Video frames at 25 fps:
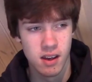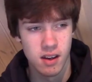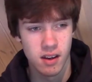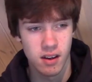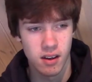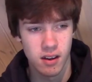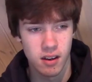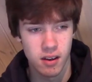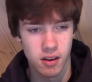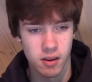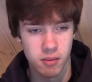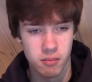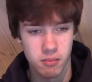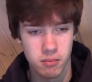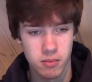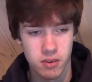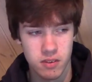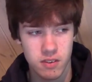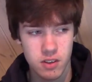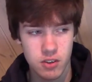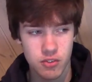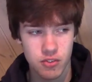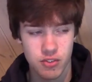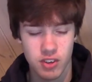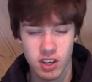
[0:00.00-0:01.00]
um,
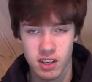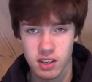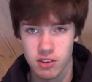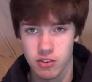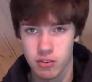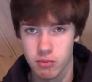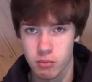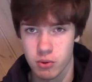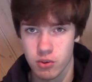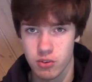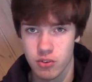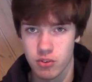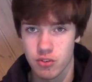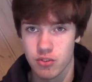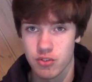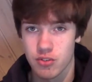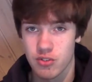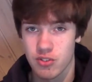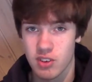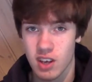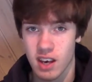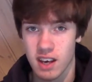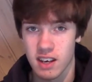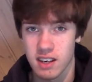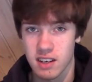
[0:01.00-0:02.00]
this data would just
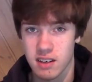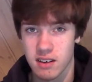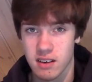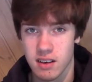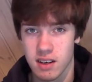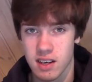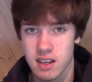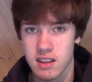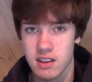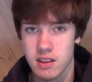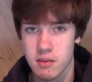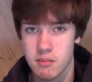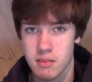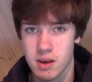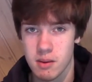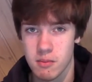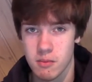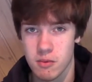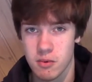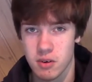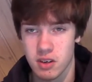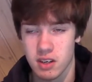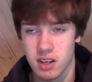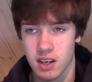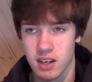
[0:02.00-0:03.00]
stay in the
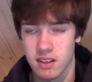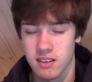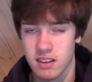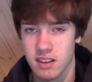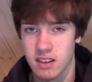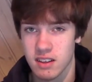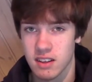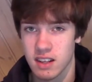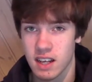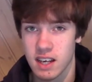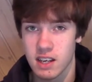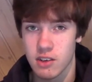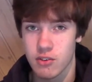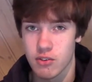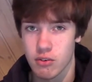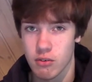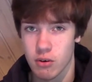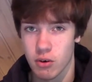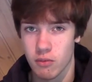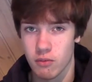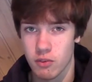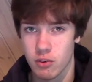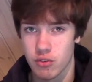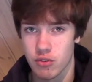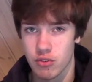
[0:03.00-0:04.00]
memory and then later
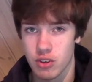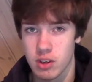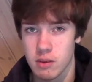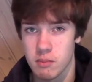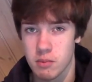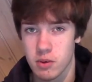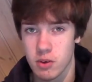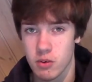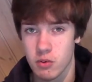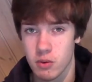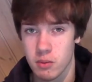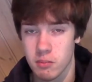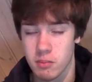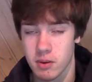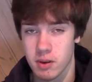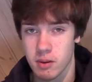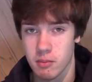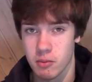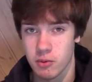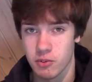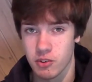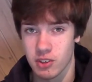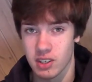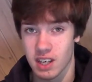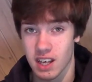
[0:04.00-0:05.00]
on the CPU would be
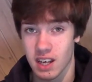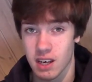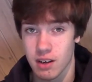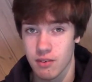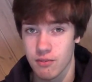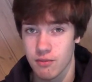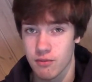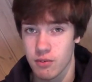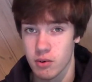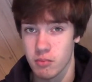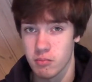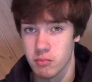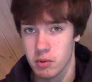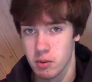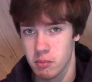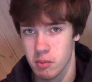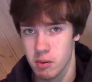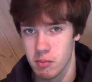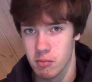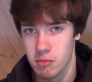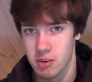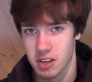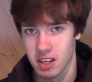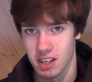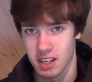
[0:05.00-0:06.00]
able to get it from the
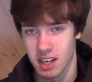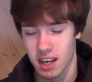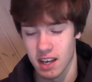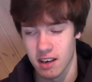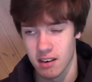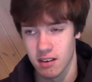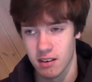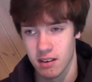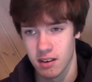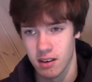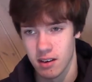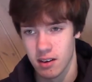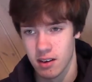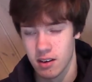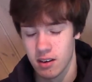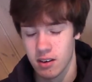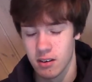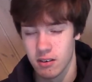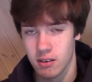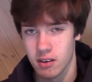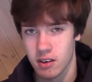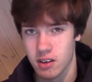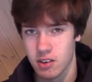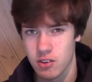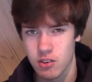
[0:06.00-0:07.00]
memory again.
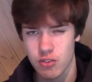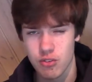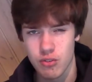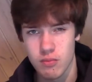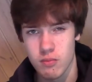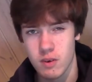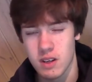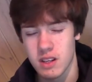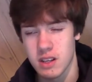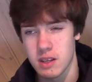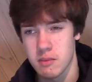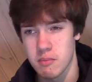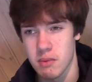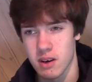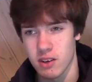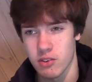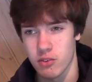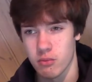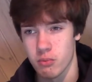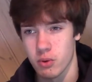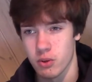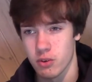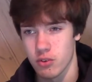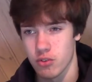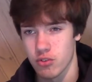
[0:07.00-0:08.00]
Right, it doesn't really
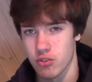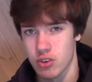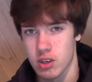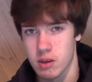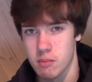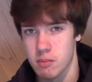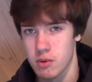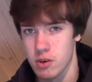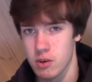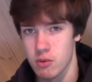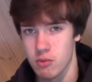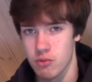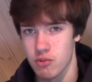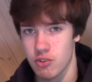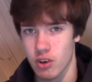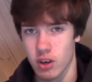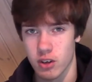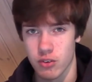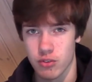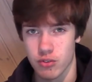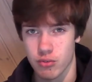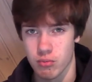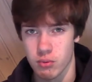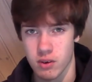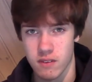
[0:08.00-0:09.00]
matter what the CPU
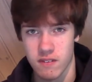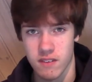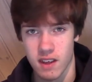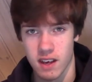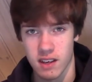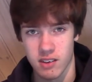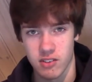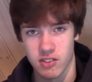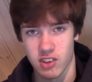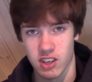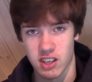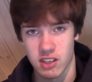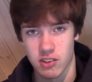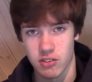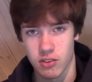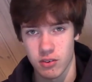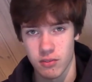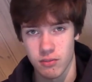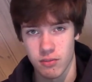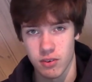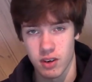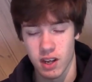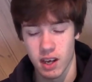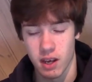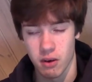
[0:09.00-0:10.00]
does with that data
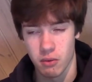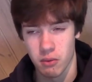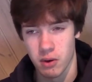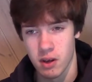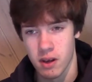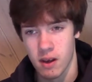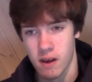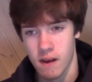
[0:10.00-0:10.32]
for now.